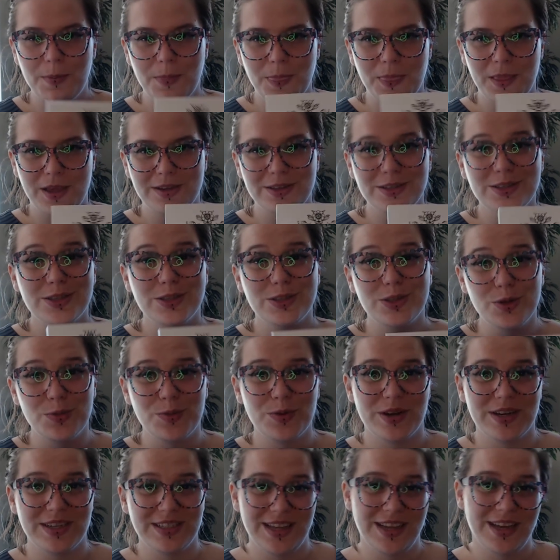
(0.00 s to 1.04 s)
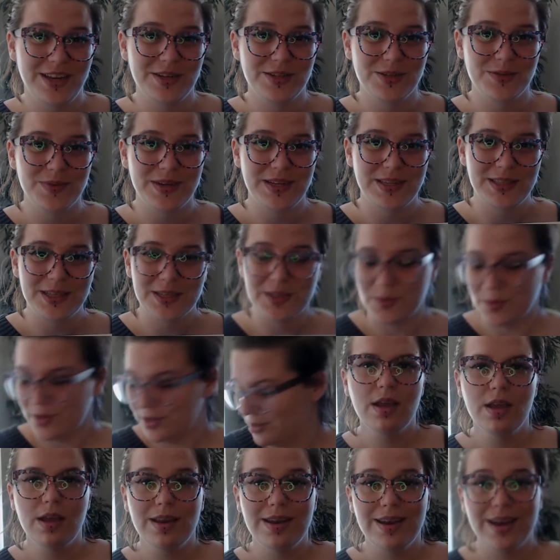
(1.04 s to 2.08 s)
Super excited to read this one.
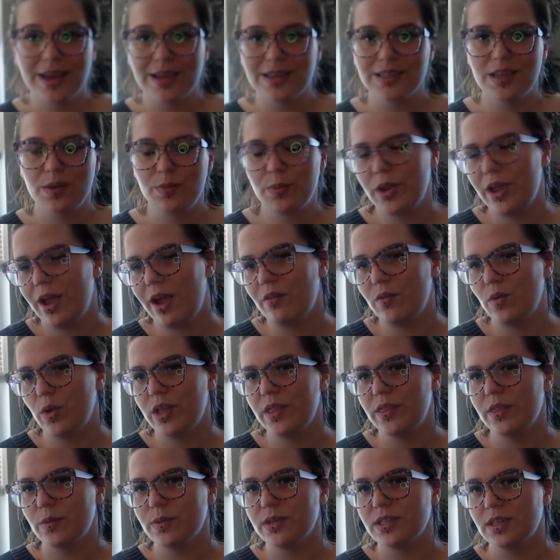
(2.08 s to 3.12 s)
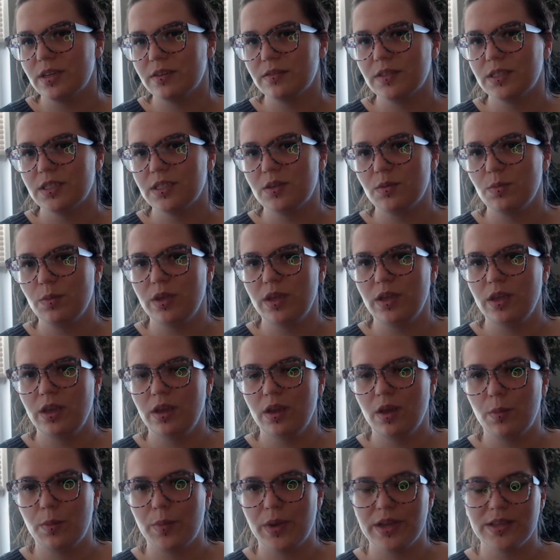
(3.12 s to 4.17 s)
Next up, we have one that was given to me
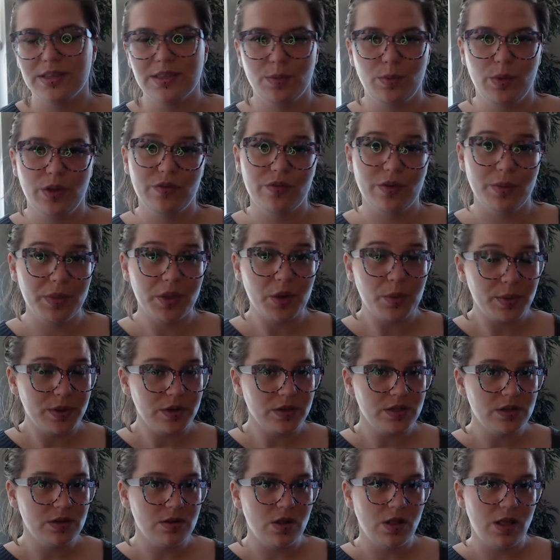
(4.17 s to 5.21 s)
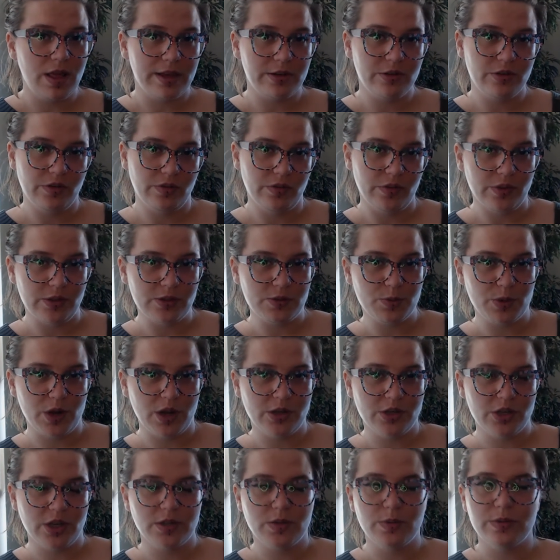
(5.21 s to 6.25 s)
by someone from their personal collection for this
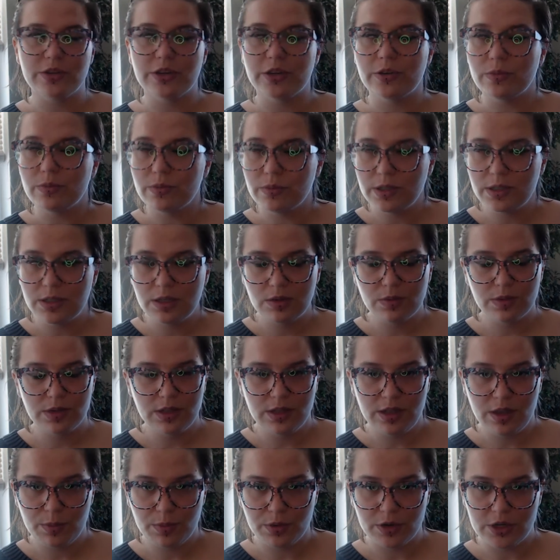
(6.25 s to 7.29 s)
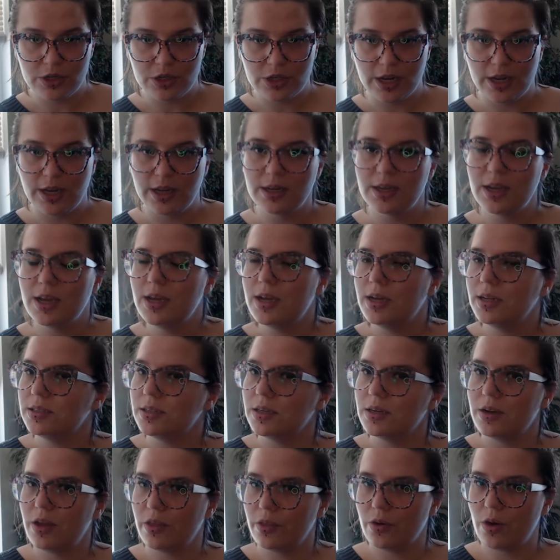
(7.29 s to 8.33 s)
project, which I really, really appreciate. It's
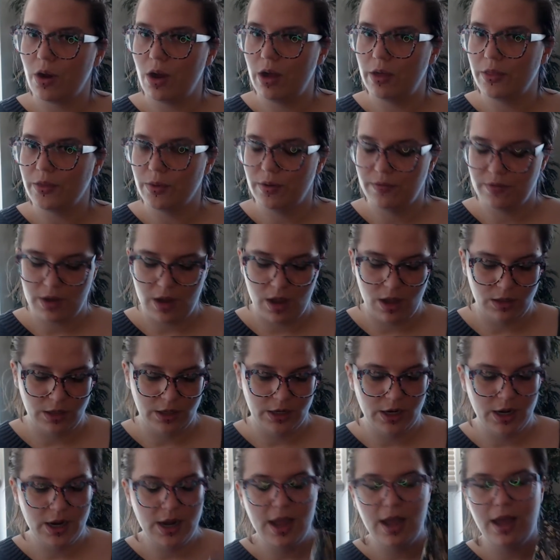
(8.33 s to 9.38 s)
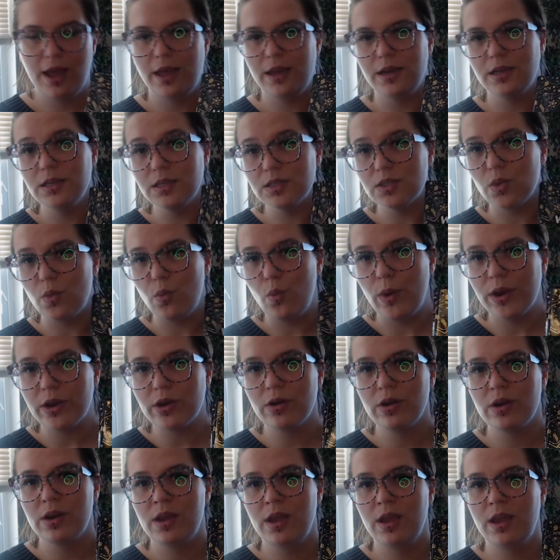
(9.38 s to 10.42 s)
another author of color, and it is The Wicker
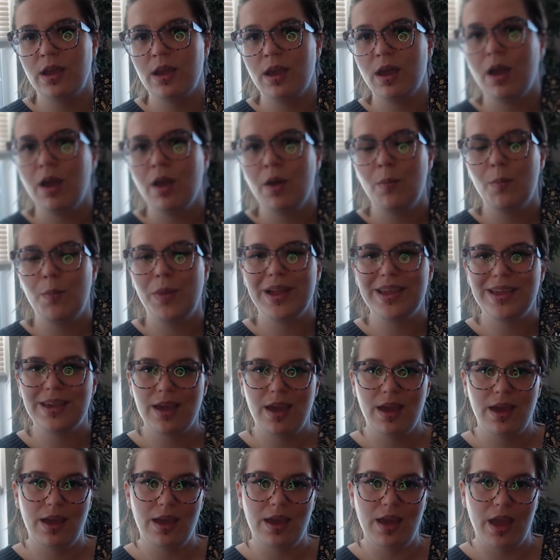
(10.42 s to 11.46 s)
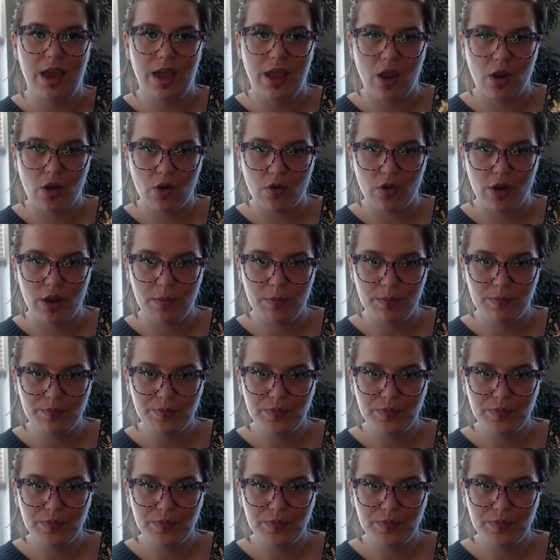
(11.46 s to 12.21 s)
King by Ankrum.